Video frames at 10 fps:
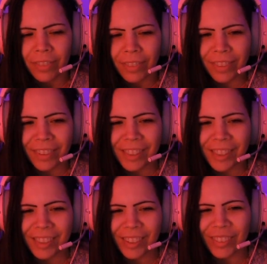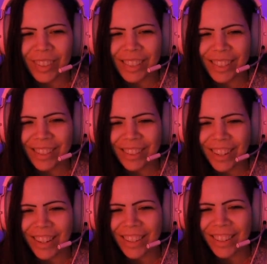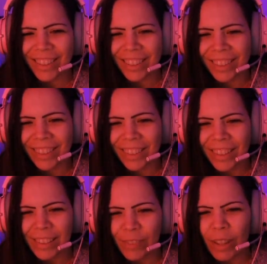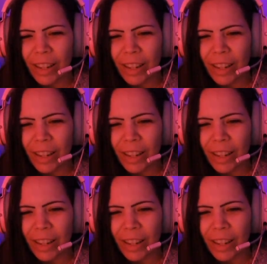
That's what somebody's in chat. Like spit.